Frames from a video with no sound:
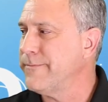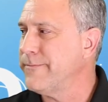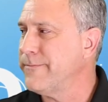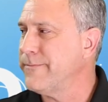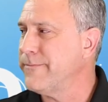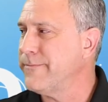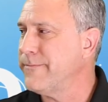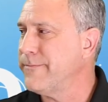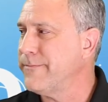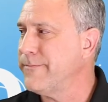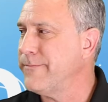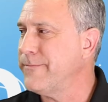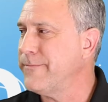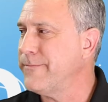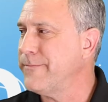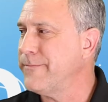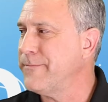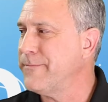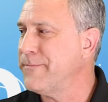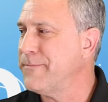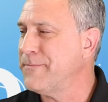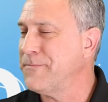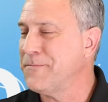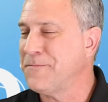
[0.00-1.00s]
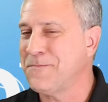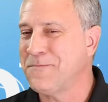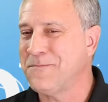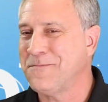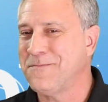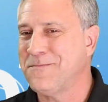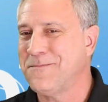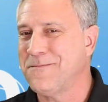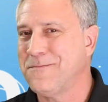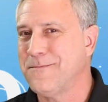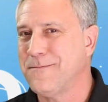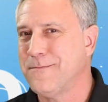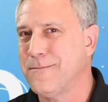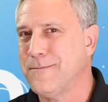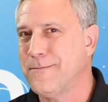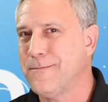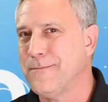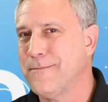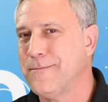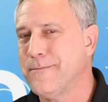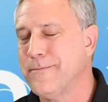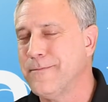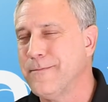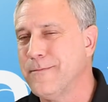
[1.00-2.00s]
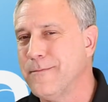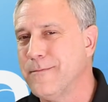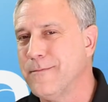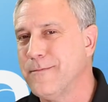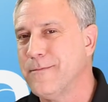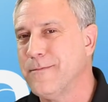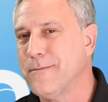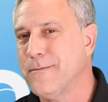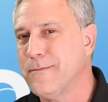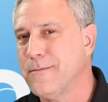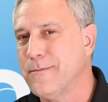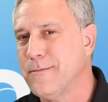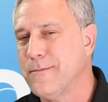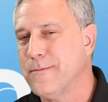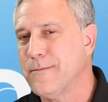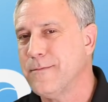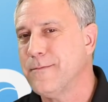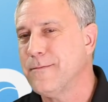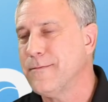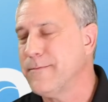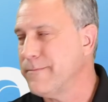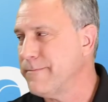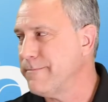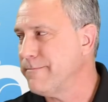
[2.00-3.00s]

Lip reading: No words are spoken by the person on screen.